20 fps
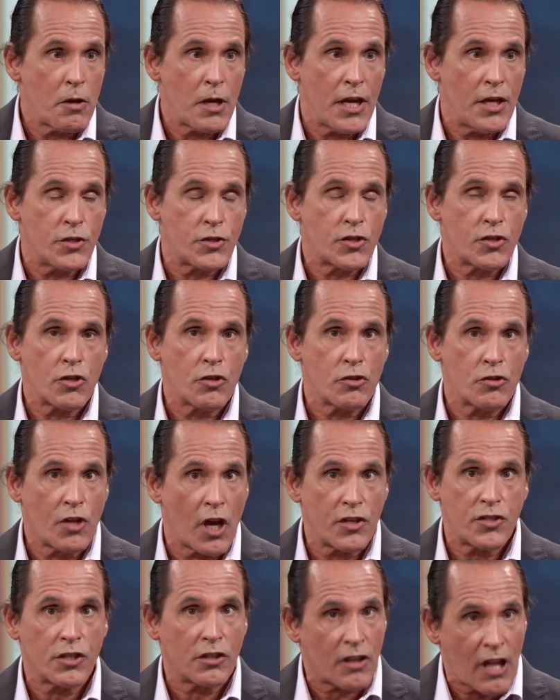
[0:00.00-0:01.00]
is,
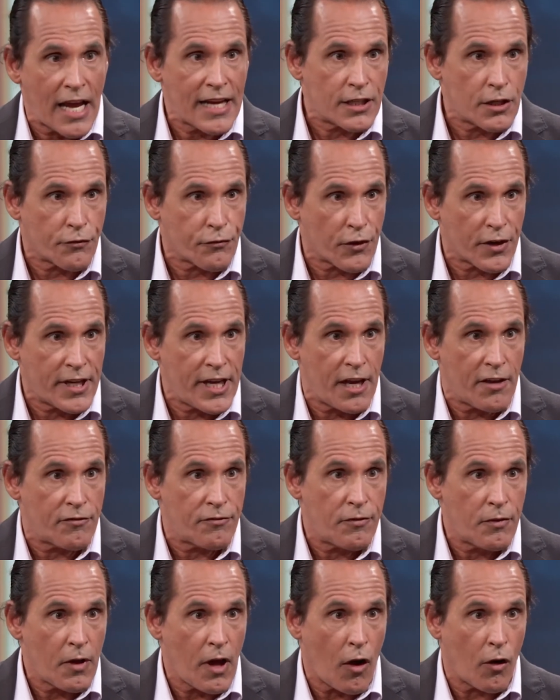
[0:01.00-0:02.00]
doesn't like to forgive,
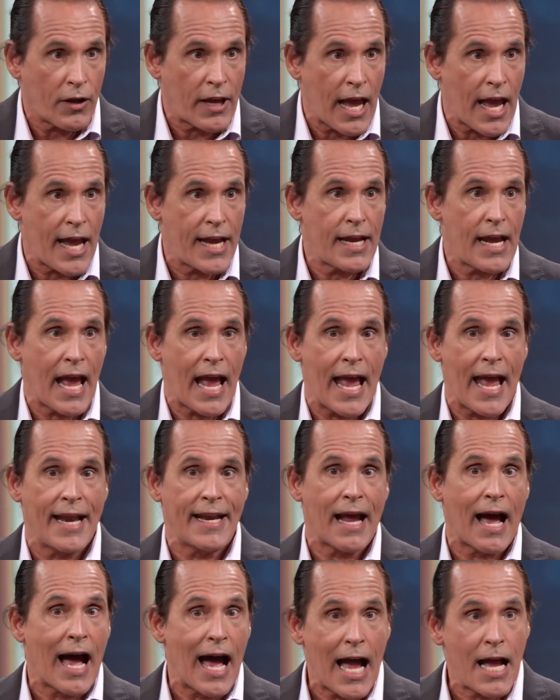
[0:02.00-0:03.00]
okay?
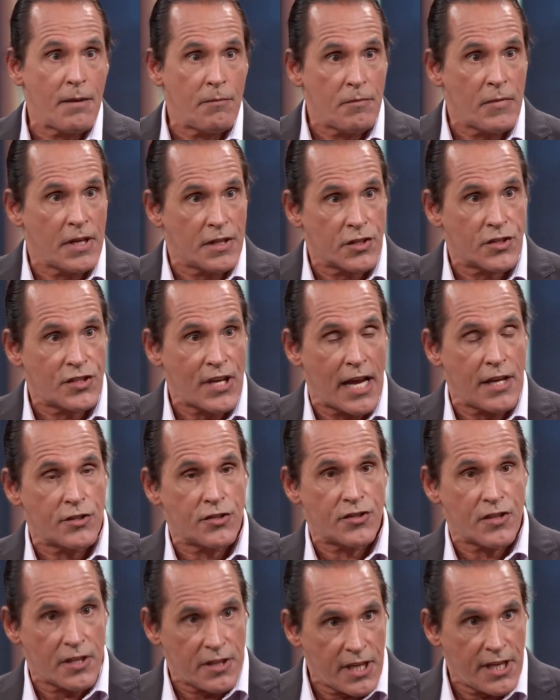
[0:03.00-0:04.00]
And I'm, in a
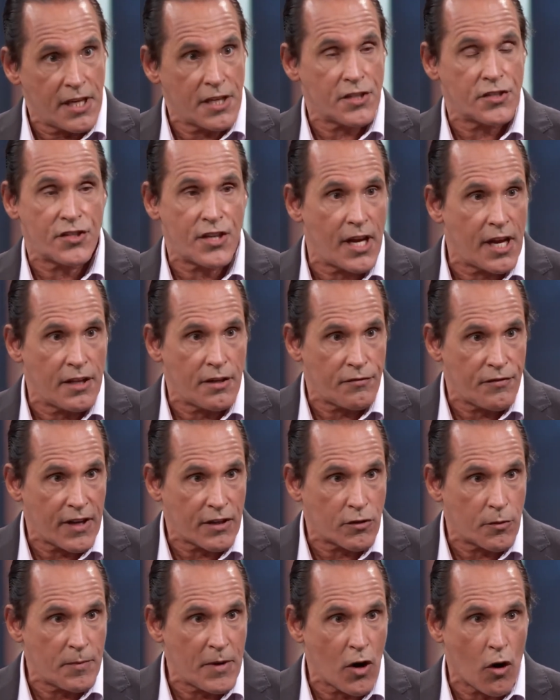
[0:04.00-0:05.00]
sense, the innocent and the
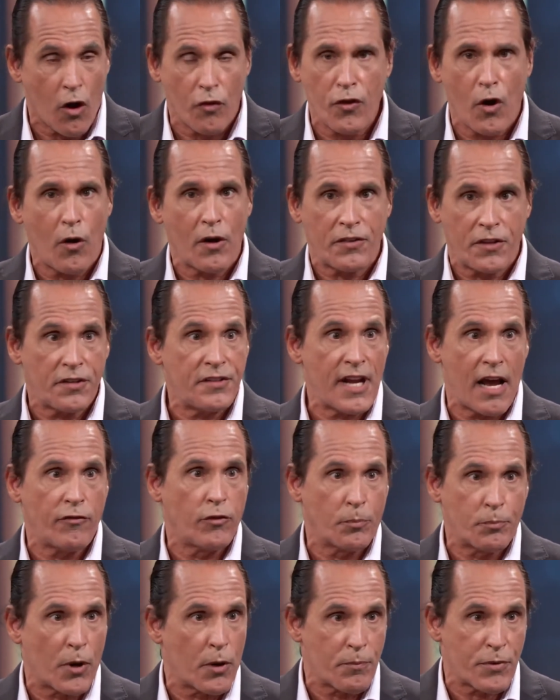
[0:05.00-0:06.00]
victim here, although the
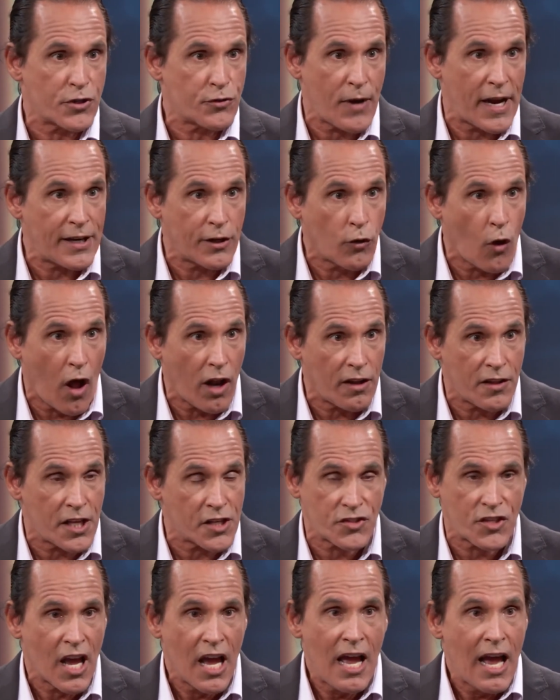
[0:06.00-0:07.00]
devil perpetrated all of
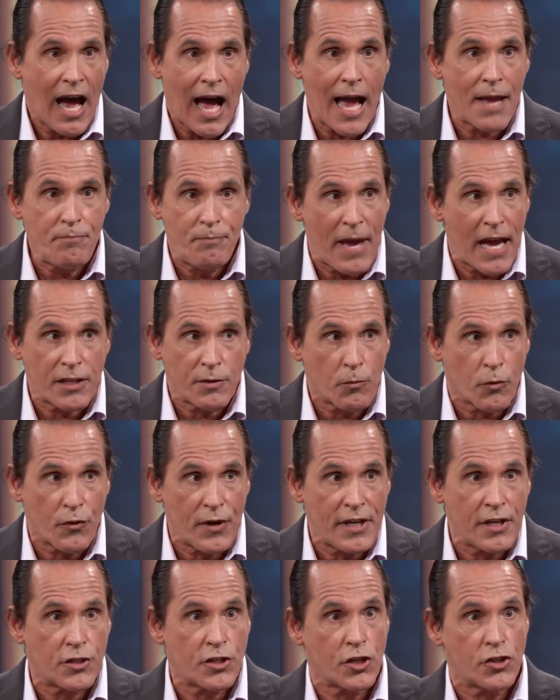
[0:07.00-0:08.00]
this. I begged
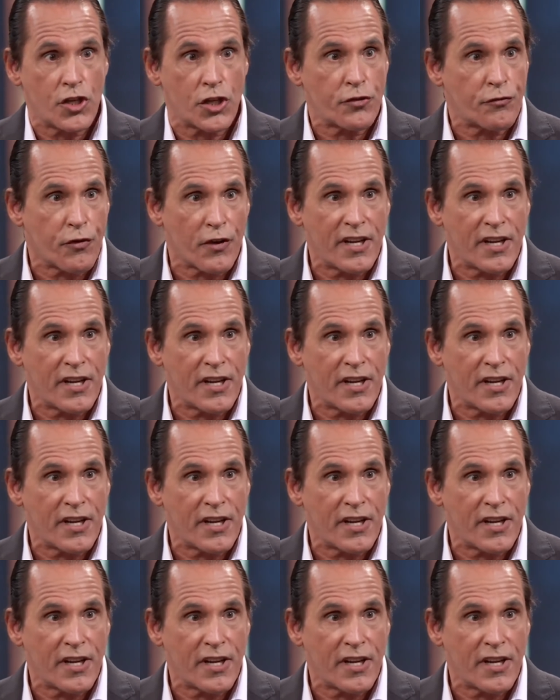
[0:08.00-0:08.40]
Marina to just